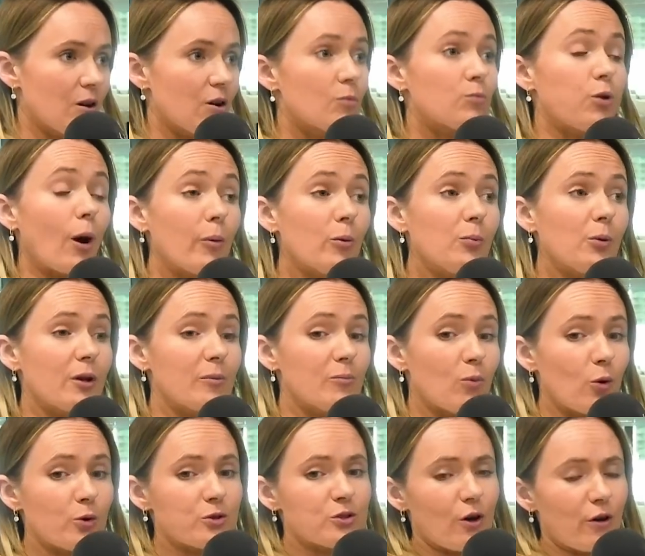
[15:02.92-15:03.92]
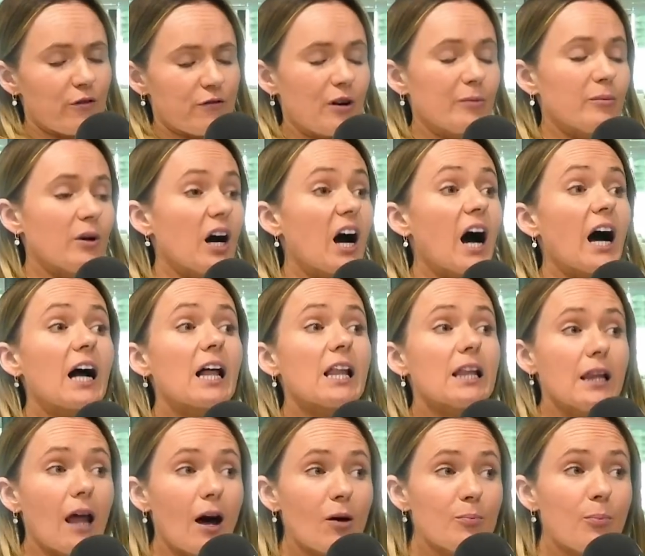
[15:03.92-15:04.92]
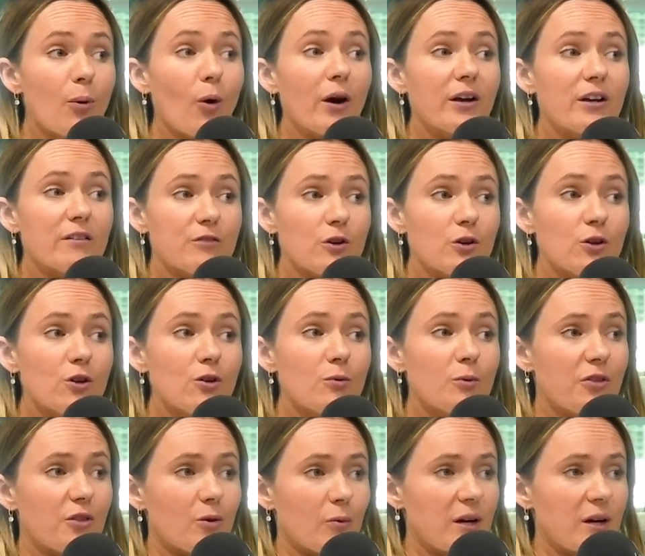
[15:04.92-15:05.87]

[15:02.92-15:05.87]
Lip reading: Probably more so from a club point of view with the